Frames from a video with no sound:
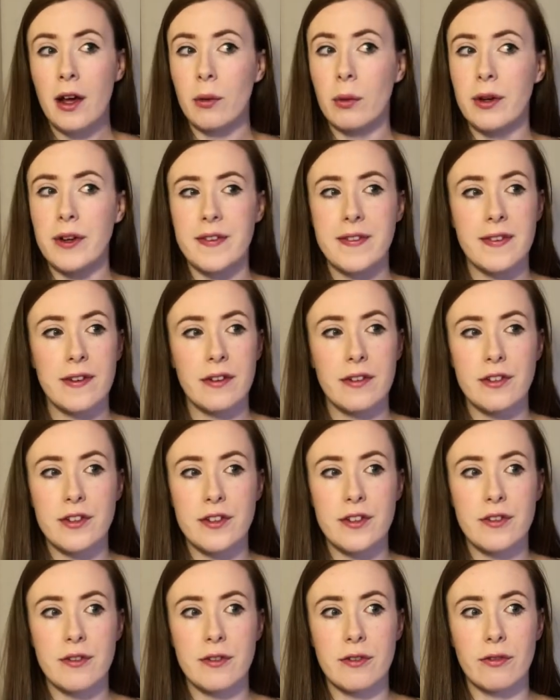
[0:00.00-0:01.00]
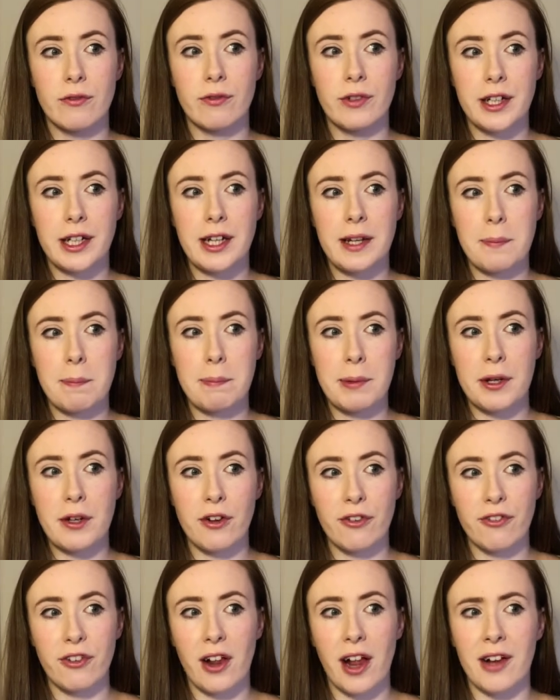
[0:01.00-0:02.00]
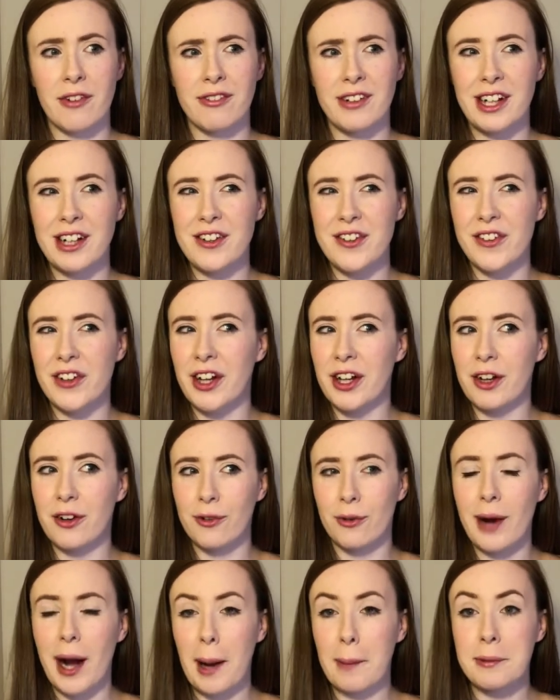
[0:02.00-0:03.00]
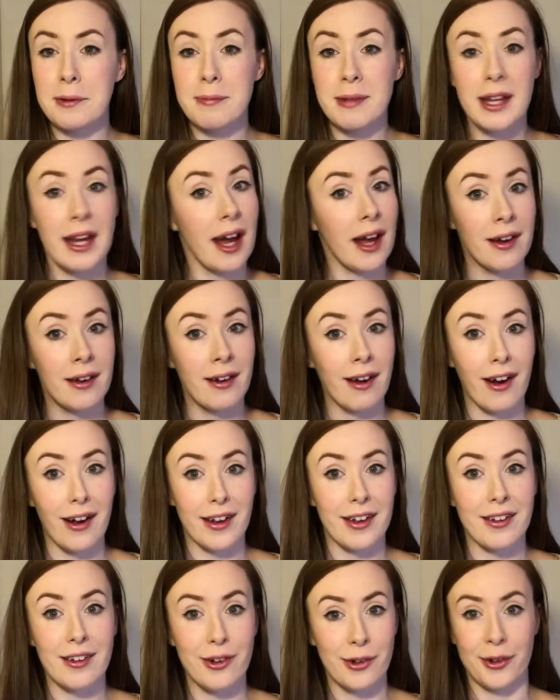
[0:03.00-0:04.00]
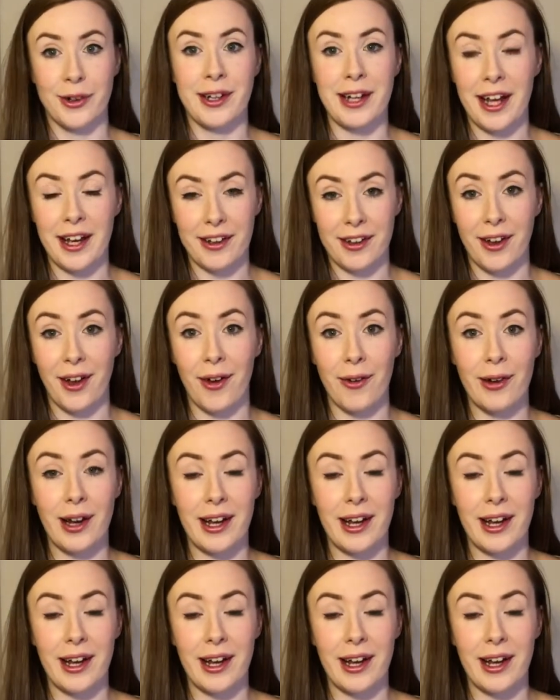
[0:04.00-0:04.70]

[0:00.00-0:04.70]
was just really beautiful and really just kind of grabbed me, and I couldn't let go.